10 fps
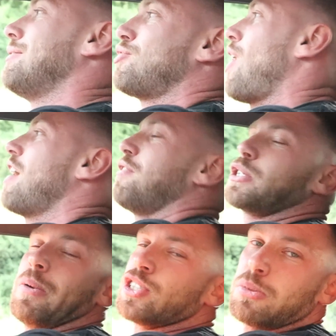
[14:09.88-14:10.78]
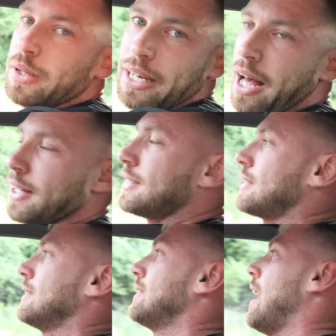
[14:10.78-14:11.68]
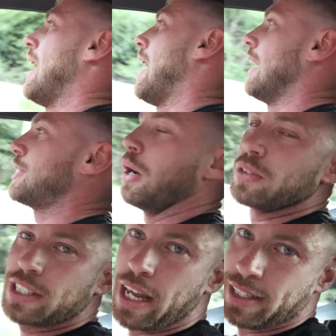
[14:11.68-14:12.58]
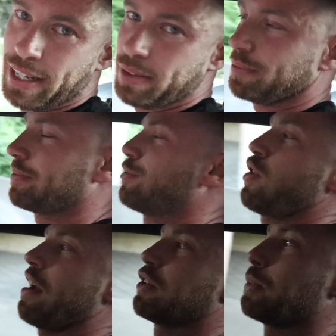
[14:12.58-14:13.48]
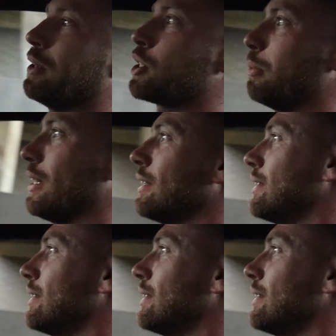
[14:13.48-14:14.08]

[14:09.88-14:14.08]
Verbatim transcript: drive responsibly, guys. Uh, don't send it. Drive responsibly.